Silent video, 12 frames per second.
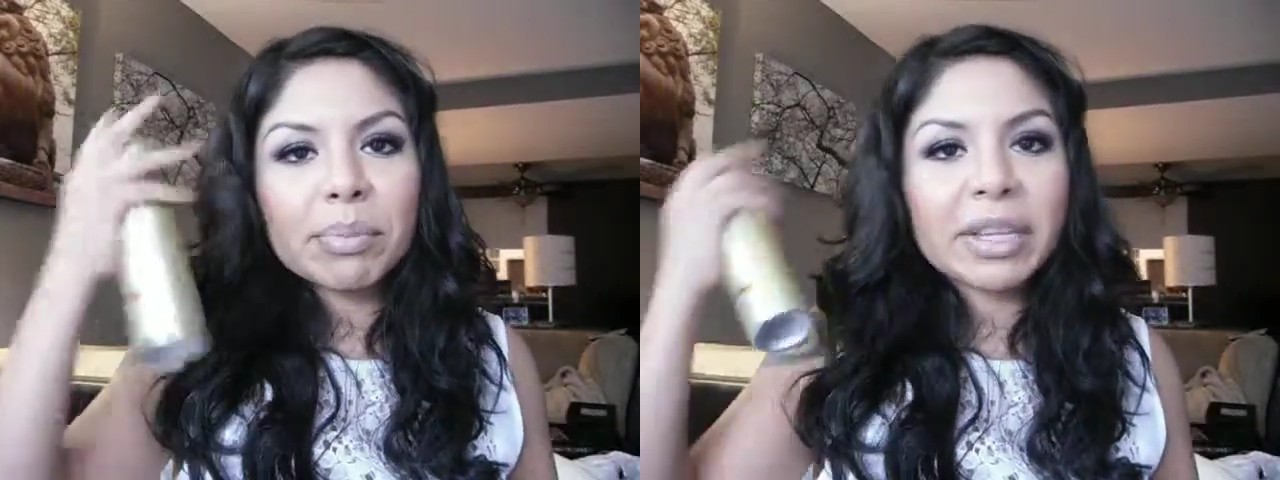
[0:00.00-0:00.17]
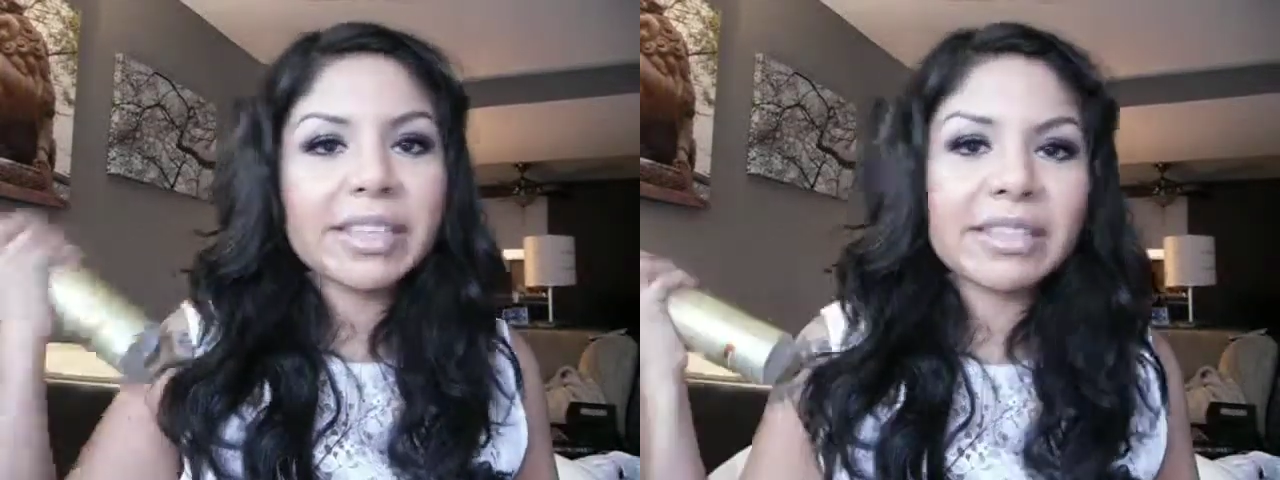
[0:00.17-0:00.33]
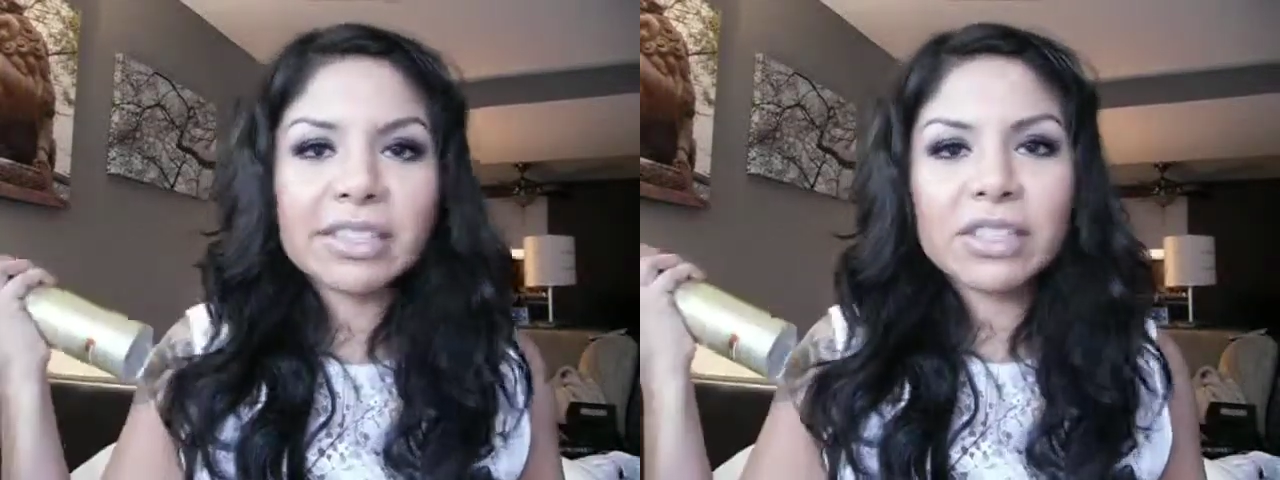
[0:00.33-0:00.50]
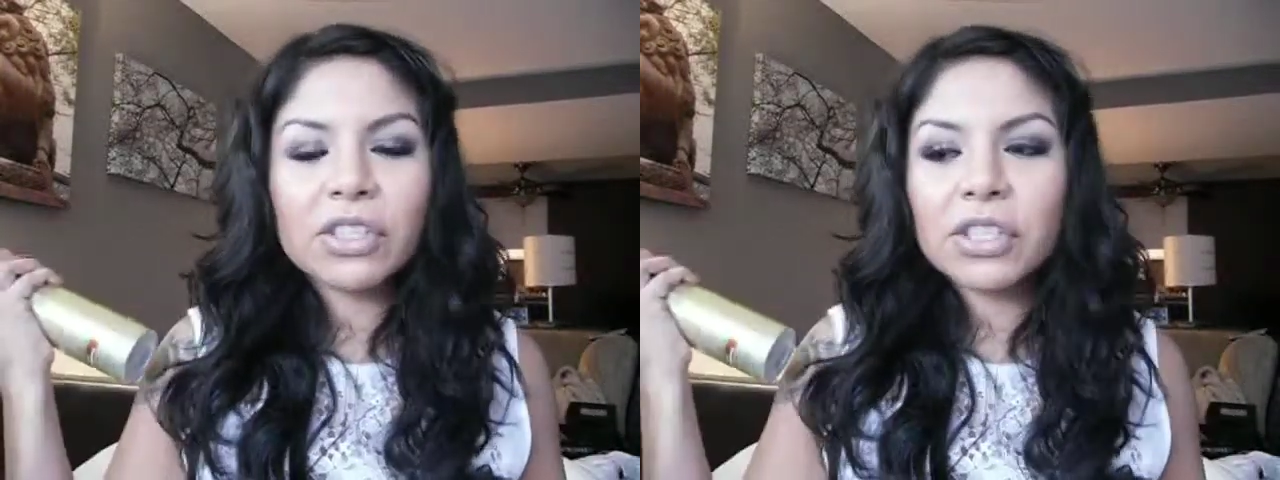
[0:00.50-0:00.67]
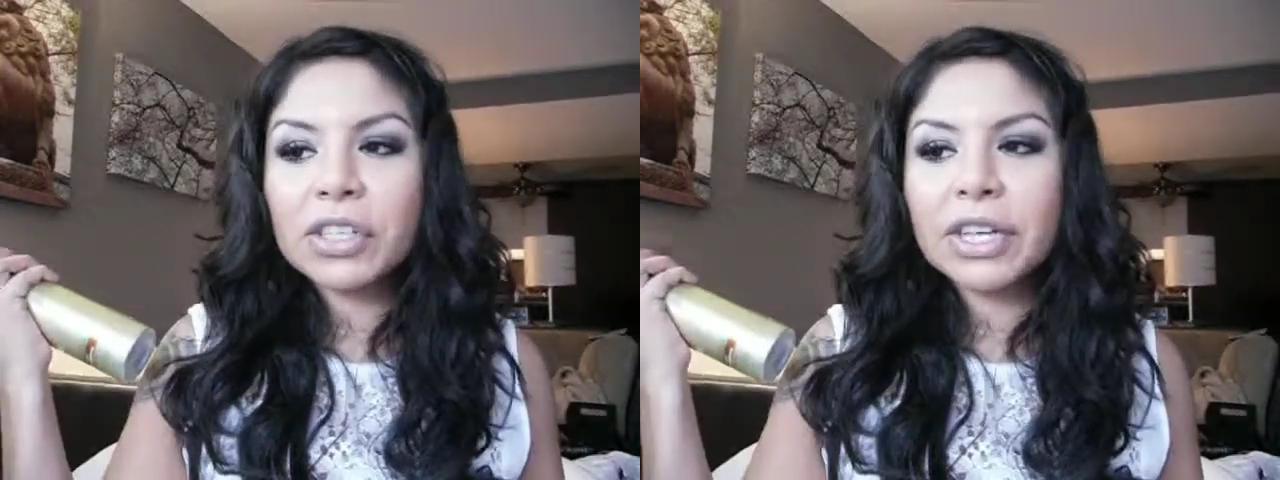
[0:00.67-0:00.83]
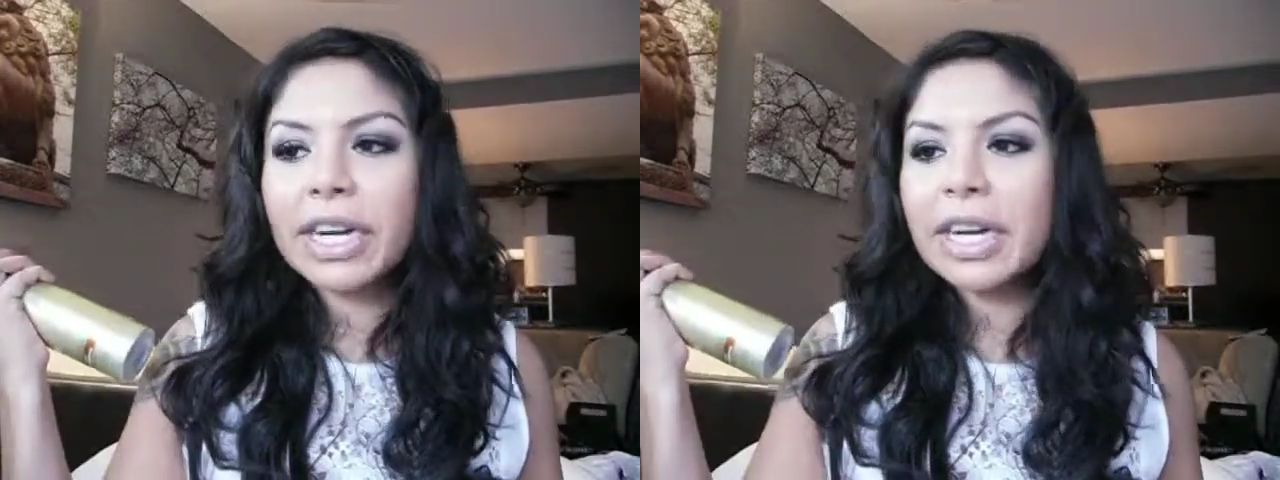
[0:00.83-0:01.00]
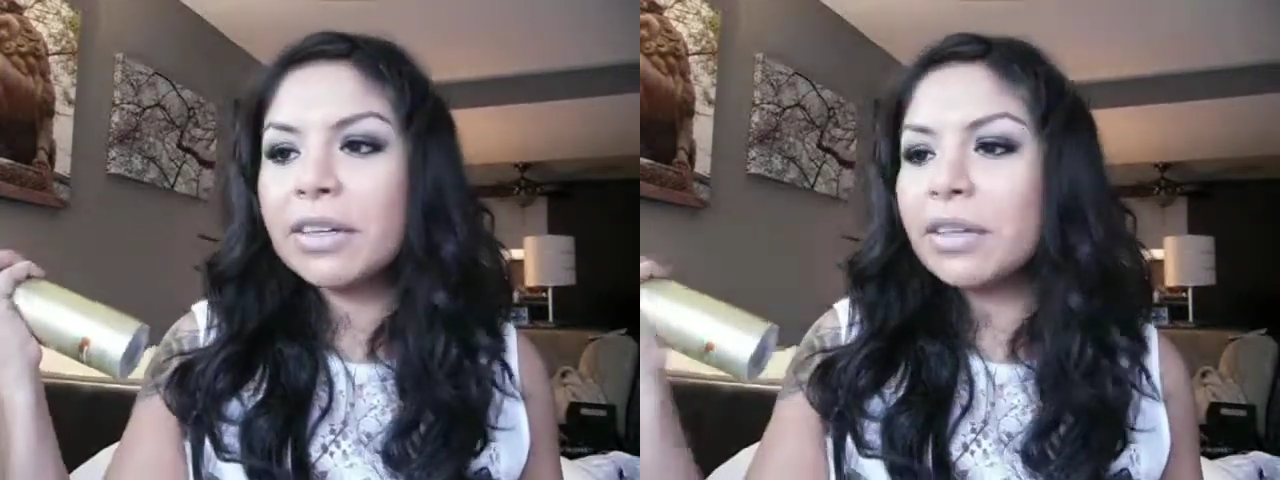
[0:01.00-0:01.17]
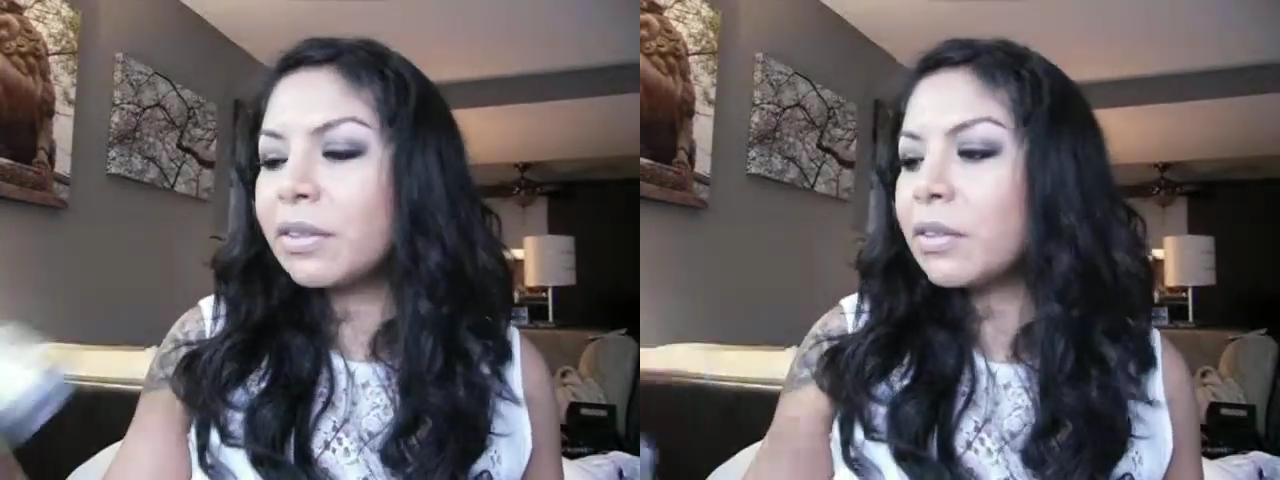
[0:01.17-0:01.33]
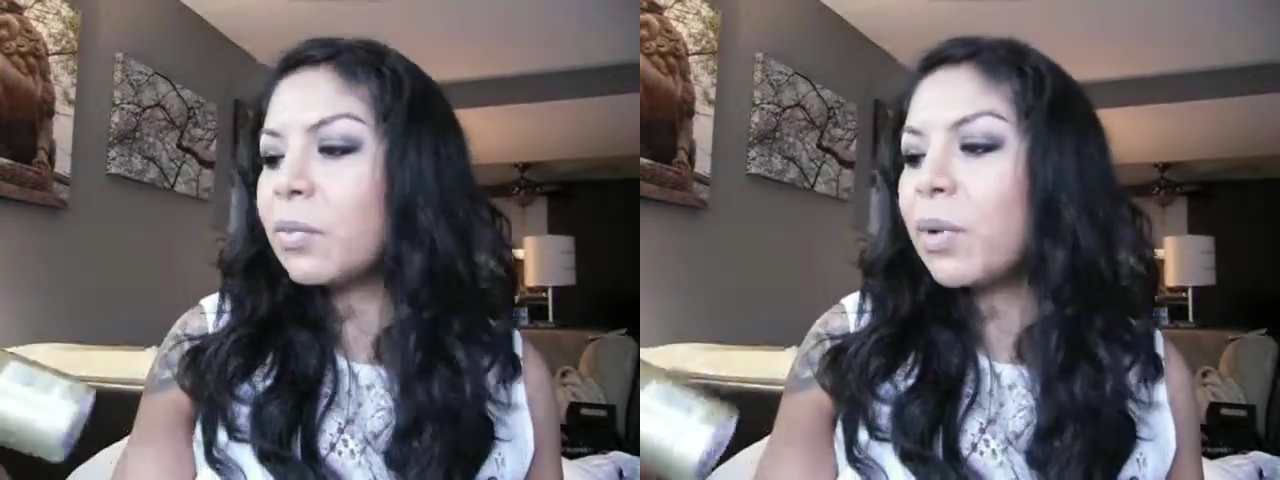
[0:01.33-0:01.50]
blends into your
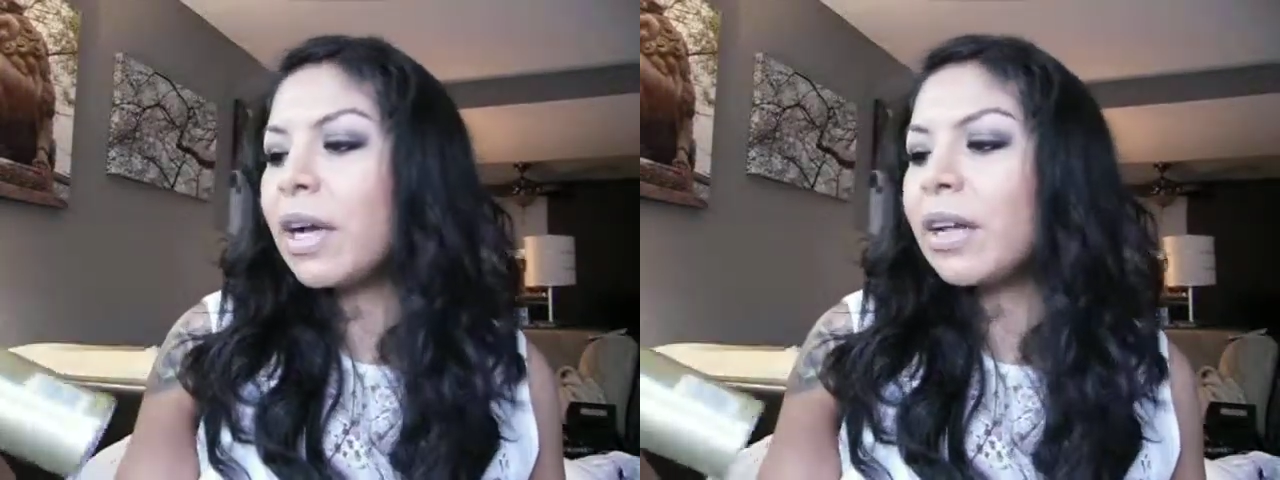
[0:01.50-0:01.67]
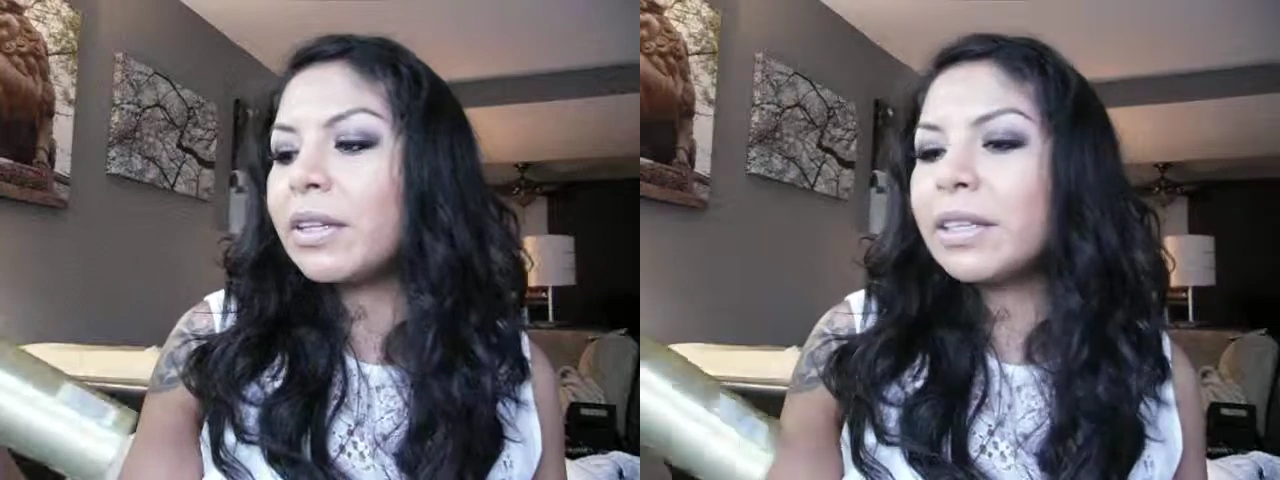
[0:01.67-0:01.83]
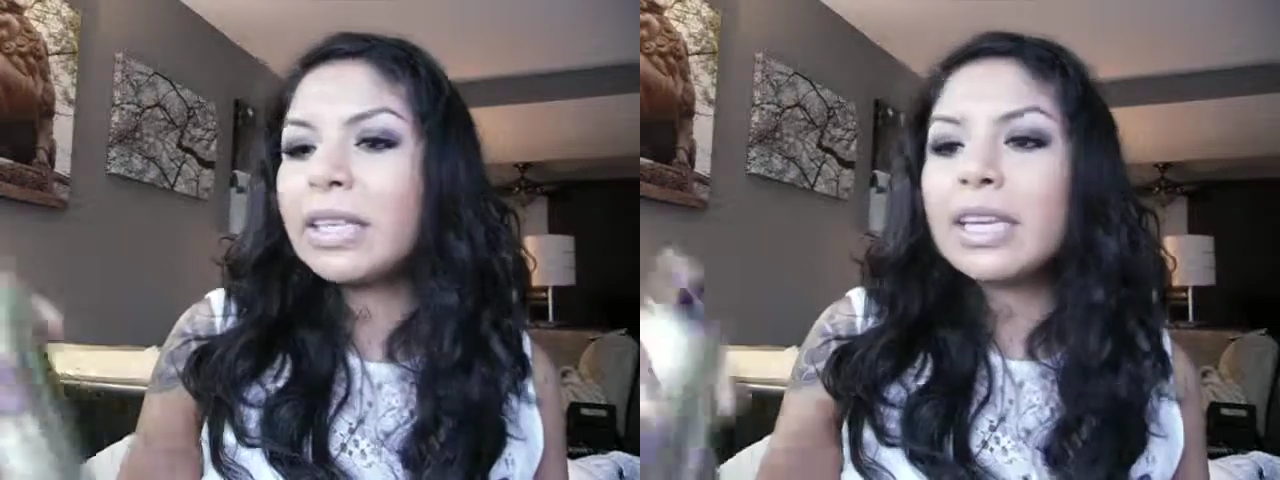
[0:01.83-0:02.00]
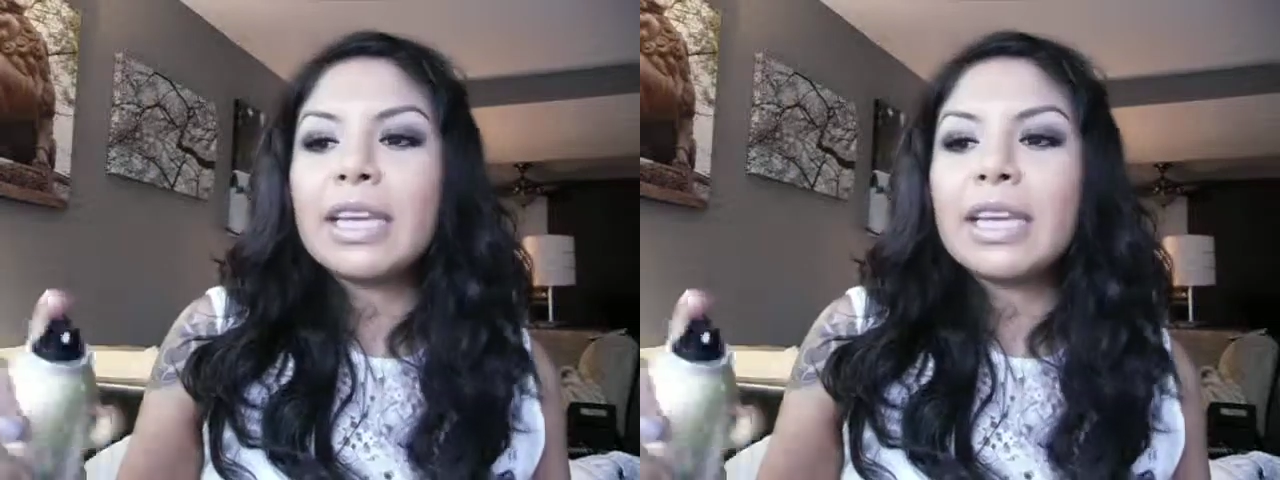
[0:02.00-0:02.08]
hair as well.